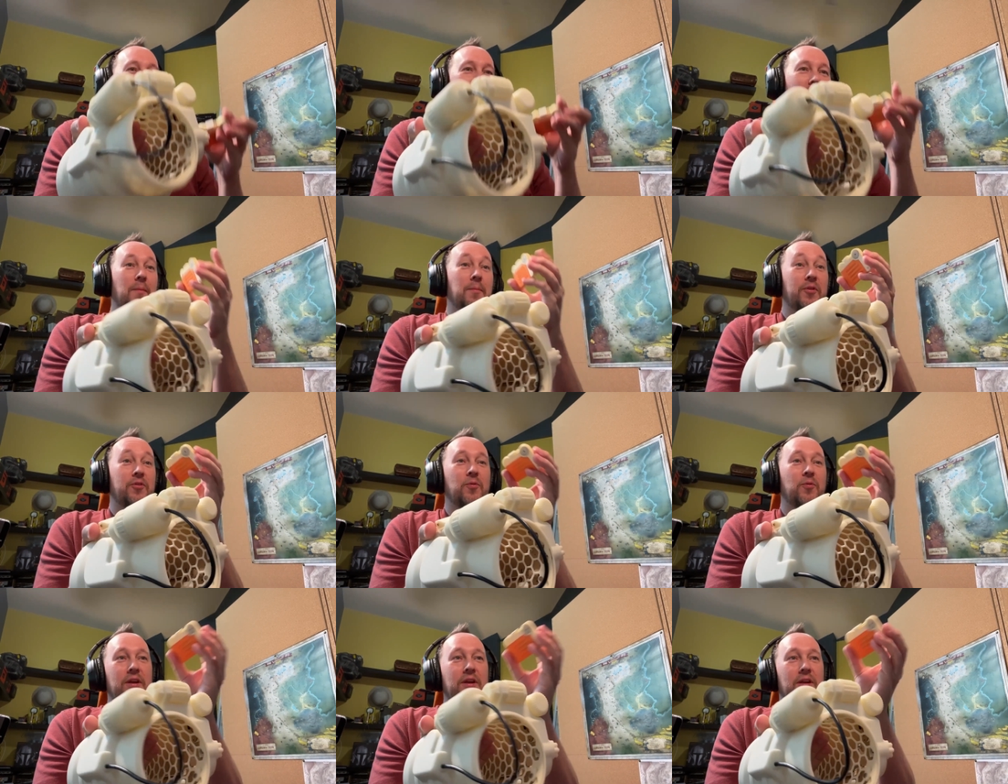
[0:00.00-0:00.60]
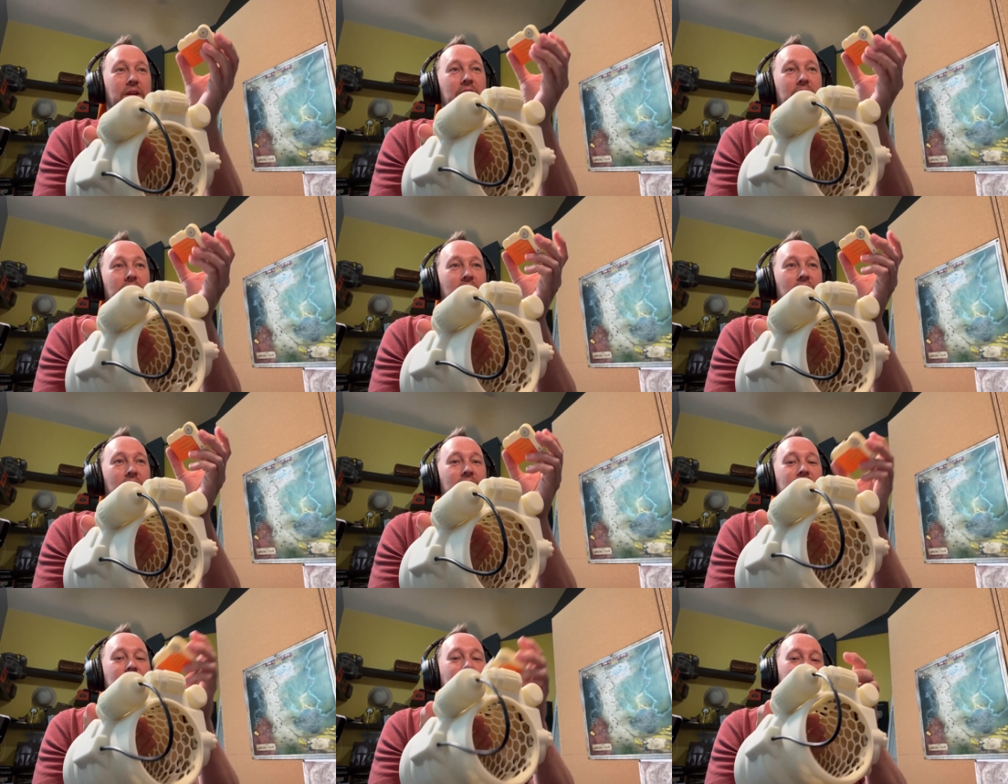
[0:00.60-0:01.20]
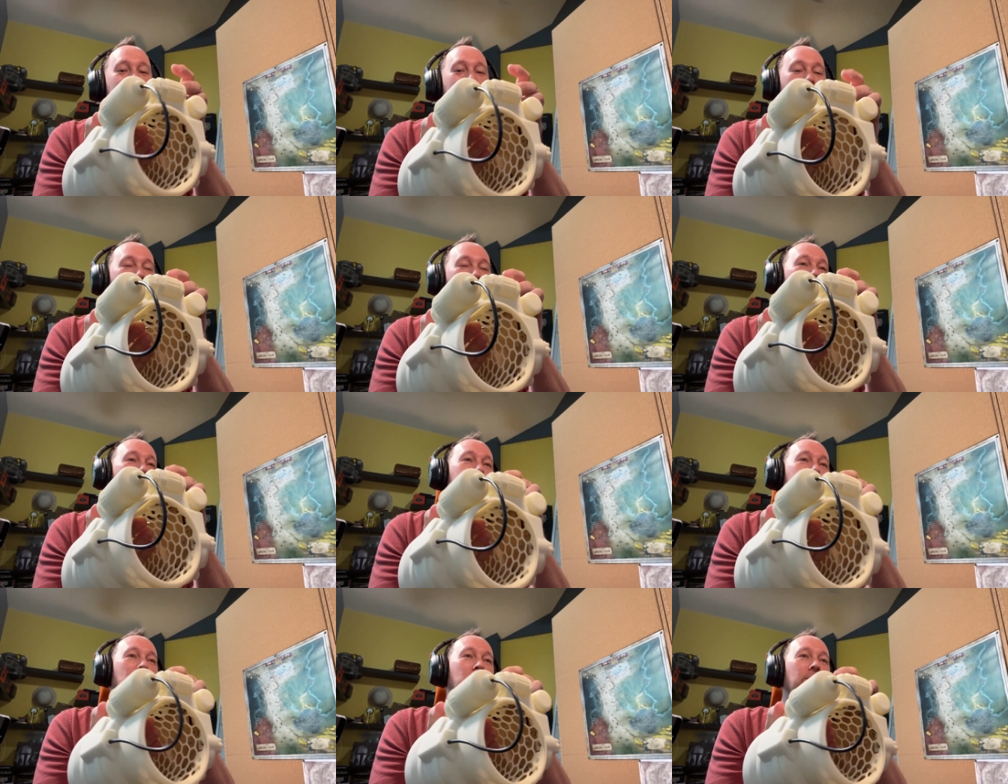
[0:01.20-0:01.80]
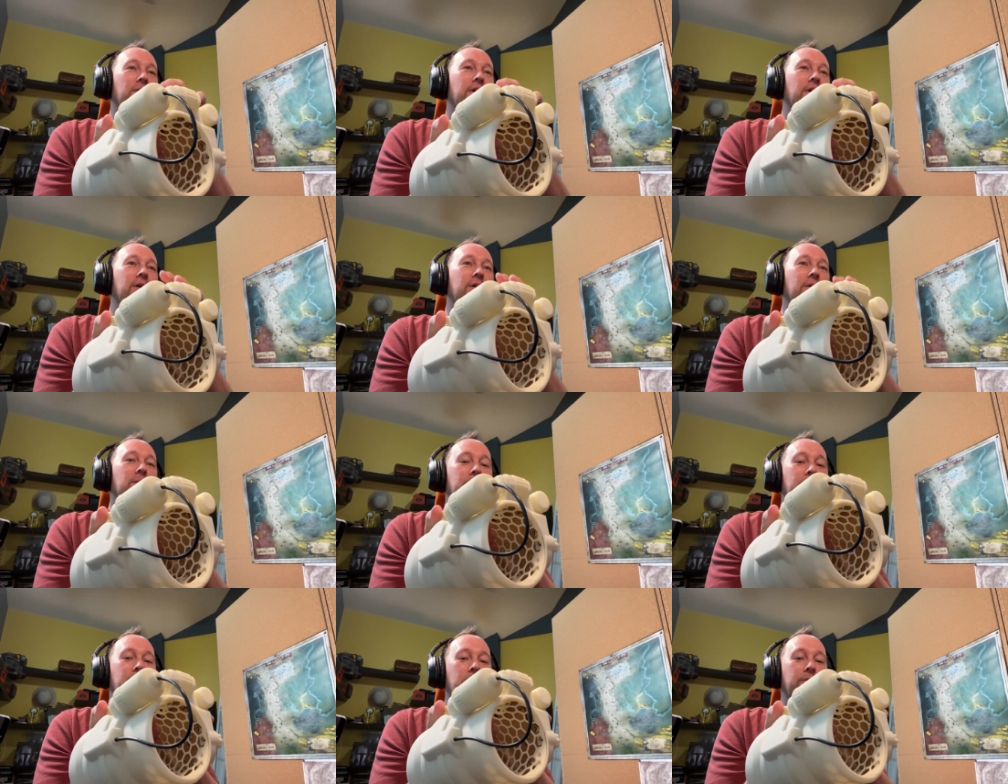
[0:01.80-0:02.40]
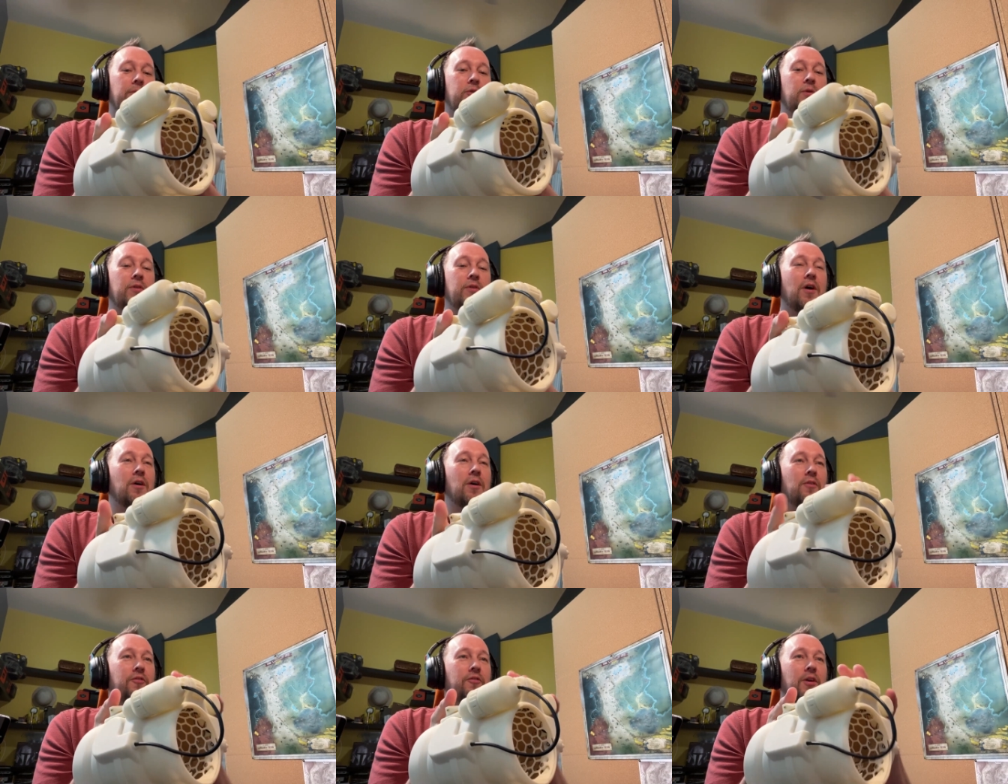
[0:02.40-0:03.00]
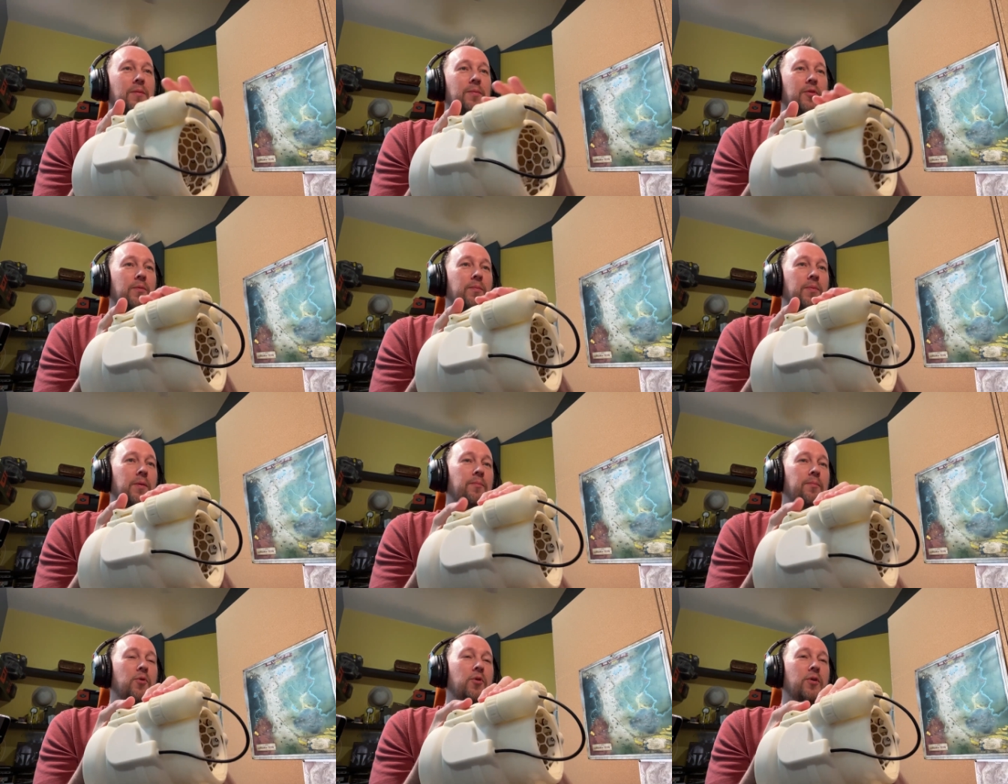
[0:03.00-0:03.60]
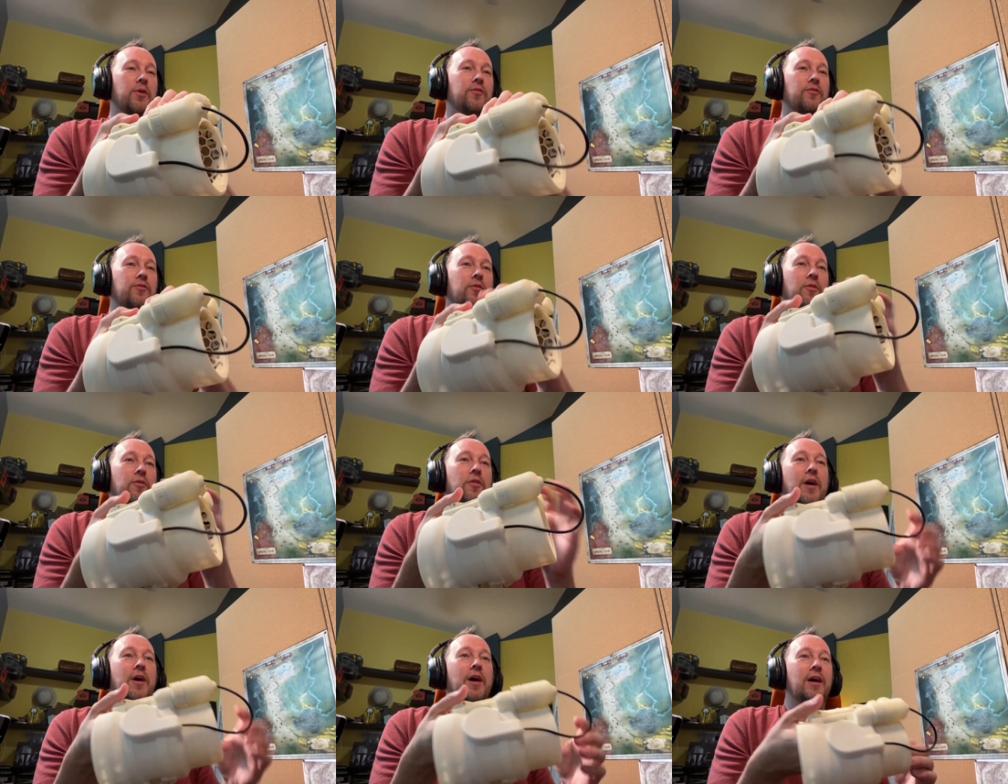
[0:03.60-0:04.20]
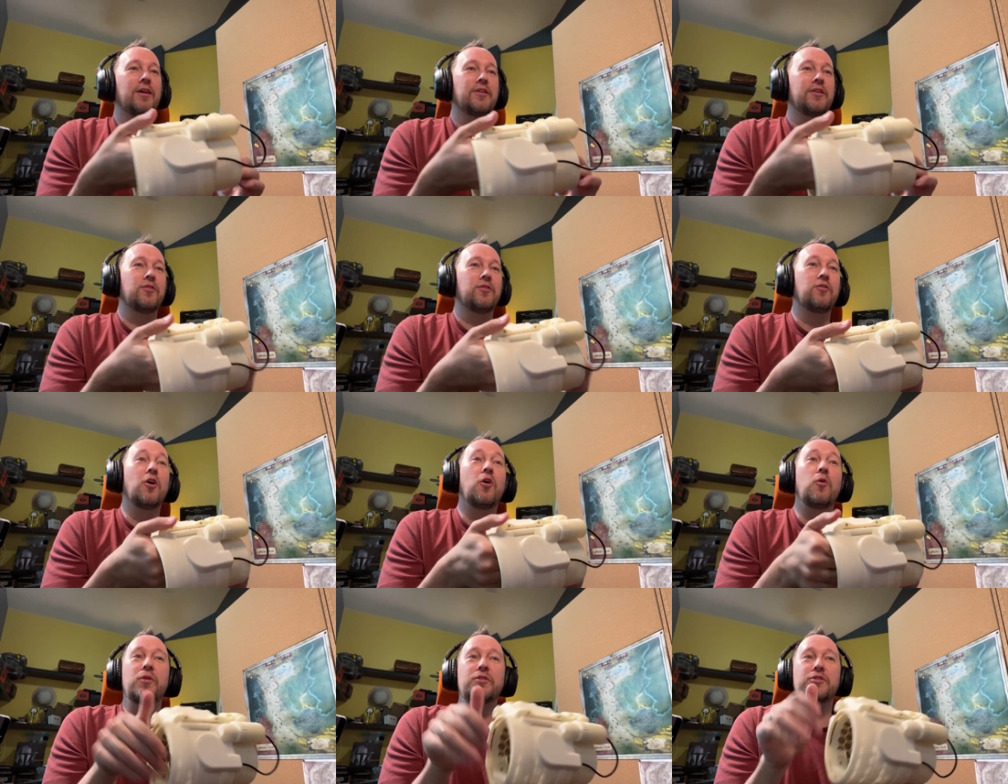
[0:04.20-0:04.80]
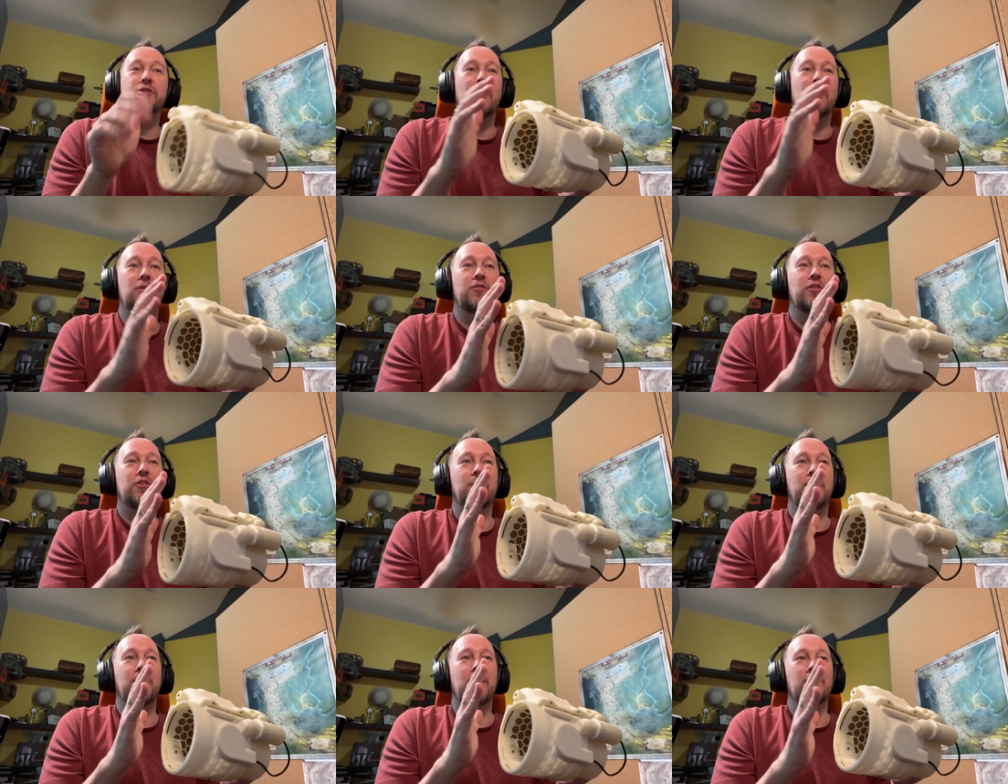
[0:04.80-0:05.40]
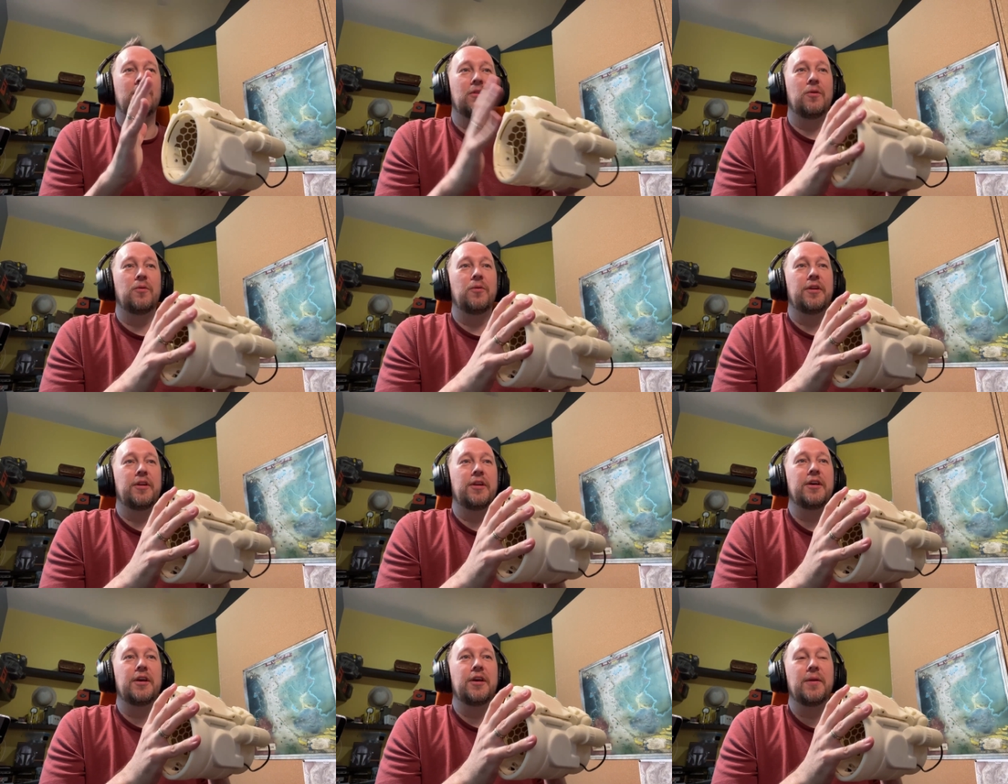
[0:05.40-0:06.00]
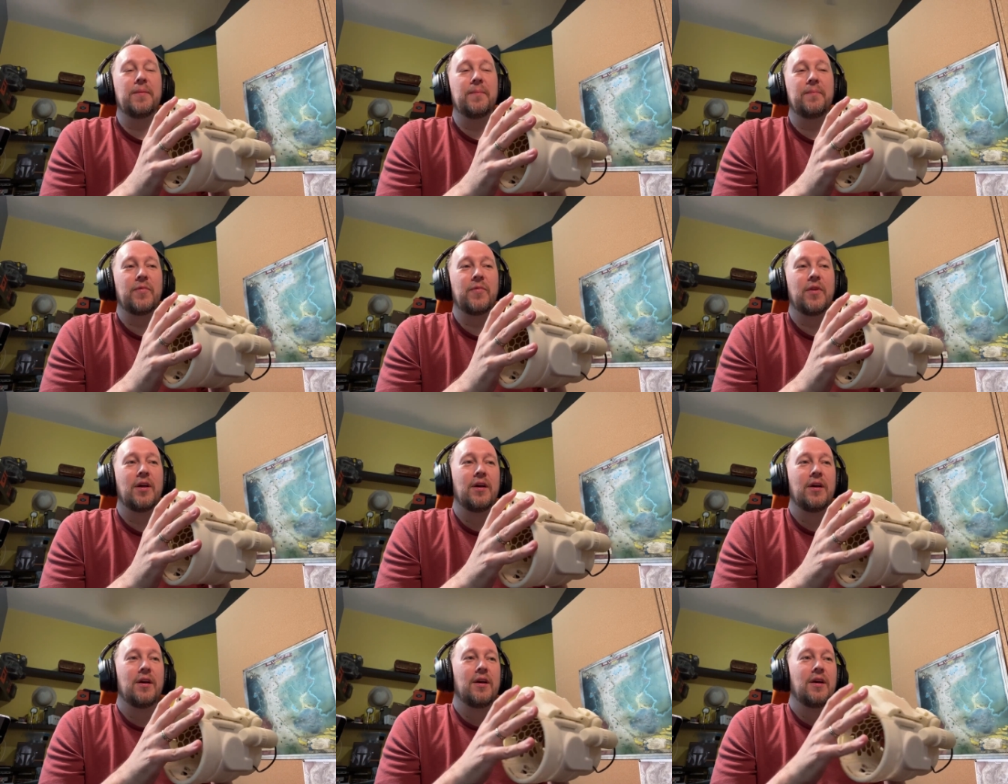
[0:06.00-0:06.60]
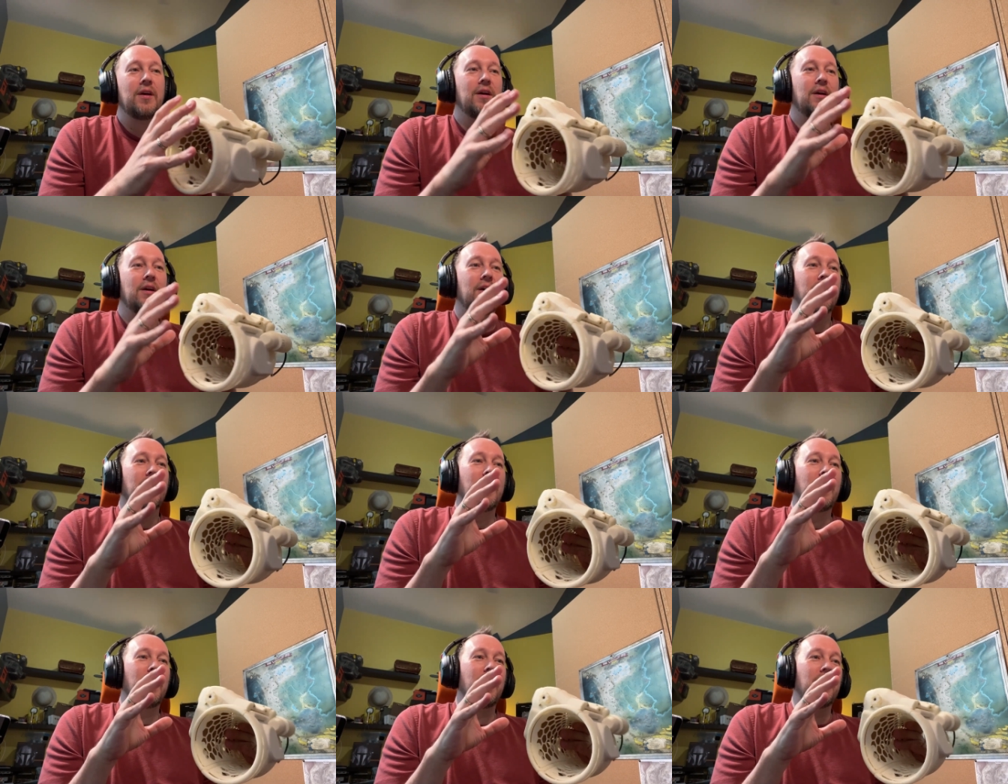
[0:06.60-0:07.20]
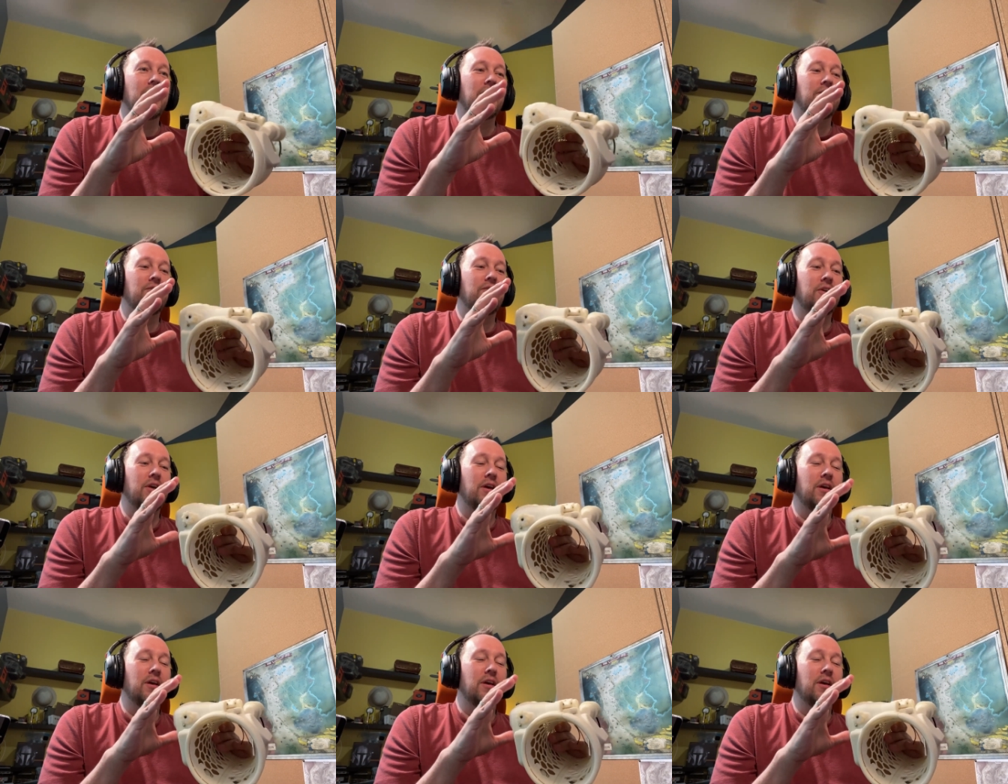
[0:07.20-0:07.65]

Between this and the Pip Boy, between the holotape and the Pip Boy, so that you know which holotape got loaded in. The